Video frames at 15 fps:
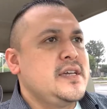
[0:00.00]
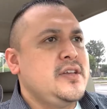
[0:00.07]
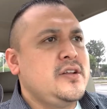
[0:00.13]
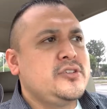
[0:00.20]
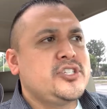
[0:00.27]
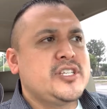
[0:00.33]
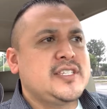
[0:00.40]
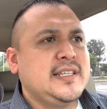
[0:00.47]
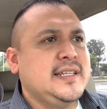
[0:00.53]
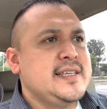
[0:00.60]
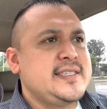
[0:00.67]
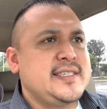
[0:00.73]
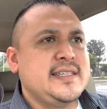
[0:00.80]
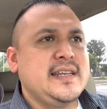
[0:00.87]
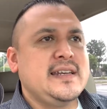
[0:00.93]
you know, just
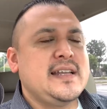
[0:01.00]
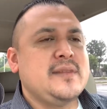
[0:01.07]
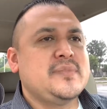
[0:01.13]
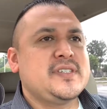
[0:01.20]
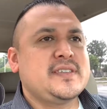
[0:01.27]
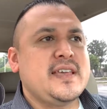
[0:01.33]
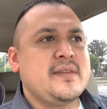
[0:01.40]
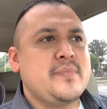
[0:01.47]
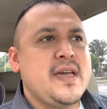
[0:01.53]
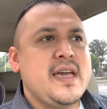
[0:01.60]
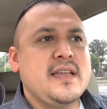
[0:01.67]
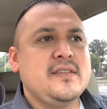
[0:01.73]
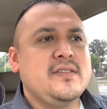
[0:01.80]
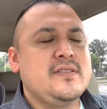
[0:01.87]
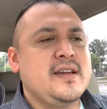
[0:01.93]
listening, I'm just like,
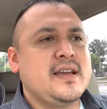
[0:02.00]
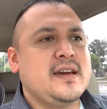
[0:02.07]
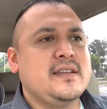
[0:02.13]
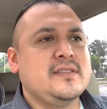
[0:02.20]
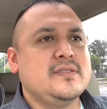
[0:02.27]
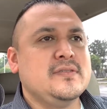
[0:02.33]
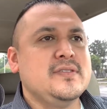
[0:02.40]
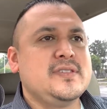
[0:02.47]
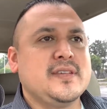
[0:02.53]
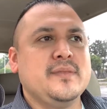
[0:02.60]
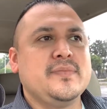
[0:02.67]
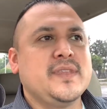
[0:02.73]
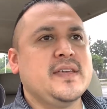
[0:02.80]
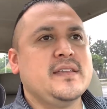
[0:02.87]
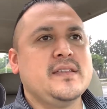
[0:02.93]
man, you know, I got to do
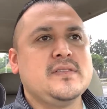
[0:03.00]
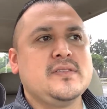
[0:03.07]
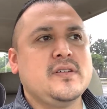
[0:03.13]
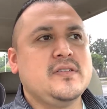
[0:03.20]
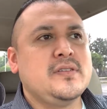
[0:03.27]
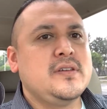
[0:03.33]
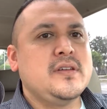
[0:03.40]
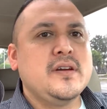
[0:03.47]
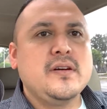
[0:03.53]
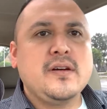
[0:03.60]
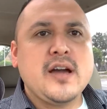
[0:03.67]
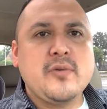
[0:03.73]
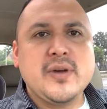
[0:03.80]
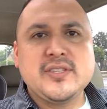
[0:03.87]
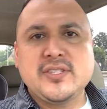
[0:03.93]
something. And so, you know,
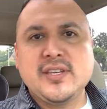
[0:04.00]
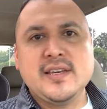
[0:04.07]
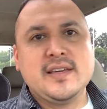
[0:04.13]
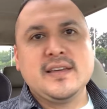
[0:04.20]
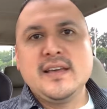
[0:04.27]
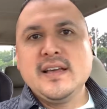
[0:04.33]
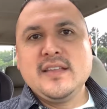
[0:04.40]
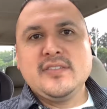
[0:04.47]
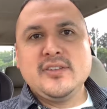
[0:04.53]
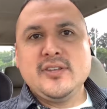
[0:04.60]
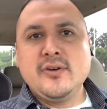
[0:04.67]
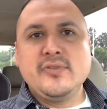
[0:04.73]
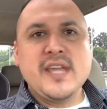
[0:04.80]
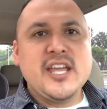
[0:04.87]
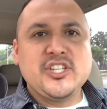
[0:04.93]
I went to the
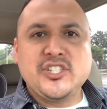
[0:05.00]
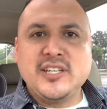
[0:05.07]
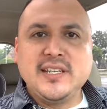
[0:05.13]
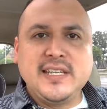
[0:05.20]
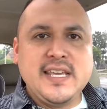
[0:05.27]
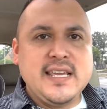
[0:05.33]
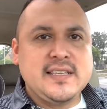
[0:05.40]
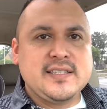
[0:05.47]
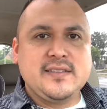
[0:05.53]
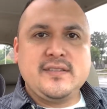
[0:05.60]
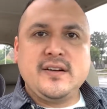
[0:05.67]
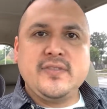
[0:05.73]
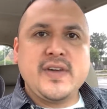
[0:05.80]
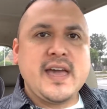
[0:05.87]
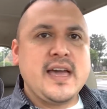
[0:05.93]
donation links and
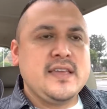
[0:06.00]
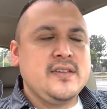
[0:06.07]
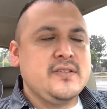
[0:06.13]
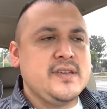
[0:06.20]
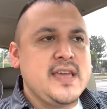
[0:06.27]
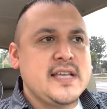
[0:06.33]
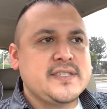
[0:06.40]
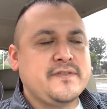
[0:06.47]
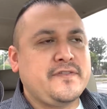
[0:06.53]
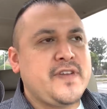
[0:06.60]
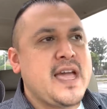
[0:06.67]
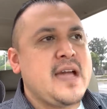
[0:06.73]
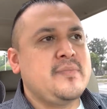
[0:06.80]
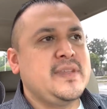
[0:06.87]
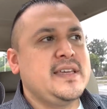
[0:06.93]
all that. You know, he has a
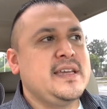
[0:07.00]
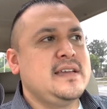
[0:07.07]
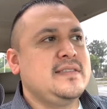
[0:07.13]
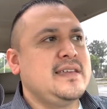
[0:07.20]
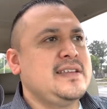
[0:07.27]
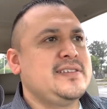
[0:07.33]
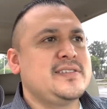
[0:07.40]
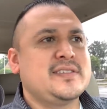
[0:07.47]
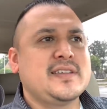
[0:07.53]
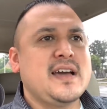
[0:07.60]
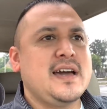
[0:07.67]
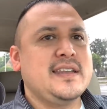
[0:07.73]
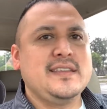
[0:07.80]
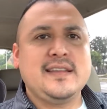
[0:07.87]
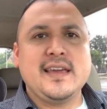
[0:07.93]
family and they just
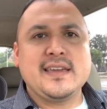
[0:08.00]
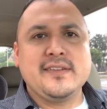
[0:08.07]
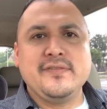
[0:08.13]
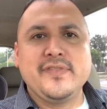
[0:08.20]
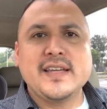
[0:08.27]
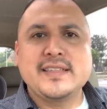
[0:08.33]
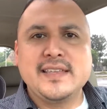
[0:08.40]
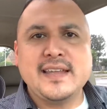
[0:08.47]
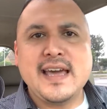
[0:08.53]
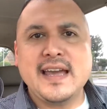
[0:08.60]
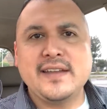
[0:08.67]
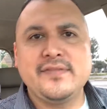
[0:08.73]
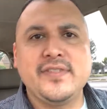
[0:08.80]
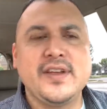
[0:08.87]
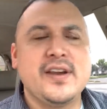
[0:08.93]
got like evicted
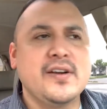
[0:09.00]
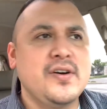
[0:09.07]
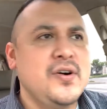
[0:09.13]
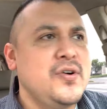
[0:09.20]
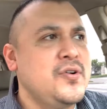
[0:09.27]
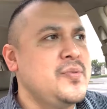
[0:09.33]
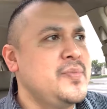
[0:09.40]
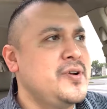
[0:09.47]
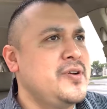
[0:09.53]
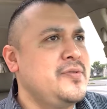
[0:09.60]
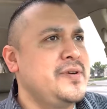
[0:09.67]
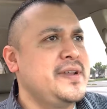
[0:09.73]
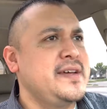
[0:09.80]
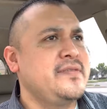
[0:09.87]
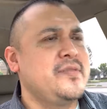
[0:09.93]
out of their home and all
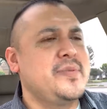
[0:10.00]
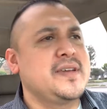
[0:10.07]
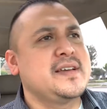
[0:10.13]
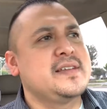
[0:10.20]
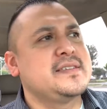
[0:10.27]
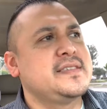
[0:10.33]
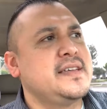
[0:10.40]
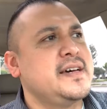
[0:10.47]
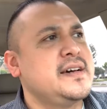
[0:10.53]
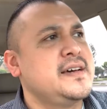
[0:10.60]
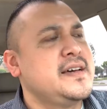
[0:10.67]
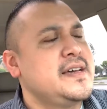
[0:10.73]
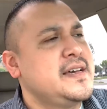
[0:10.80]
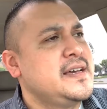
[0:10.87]
whatever because the